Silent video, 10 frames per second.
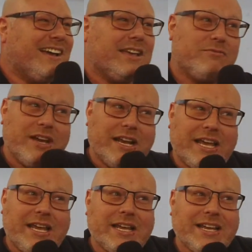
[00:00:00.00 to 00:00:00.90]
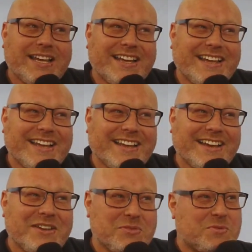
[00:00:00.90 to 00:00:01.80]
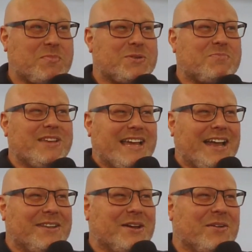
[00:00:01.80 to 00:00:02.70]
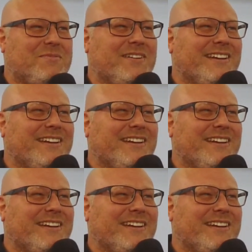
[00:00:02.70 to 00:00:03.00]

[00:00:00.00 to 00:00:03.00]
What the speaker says: Really? You put your hand up.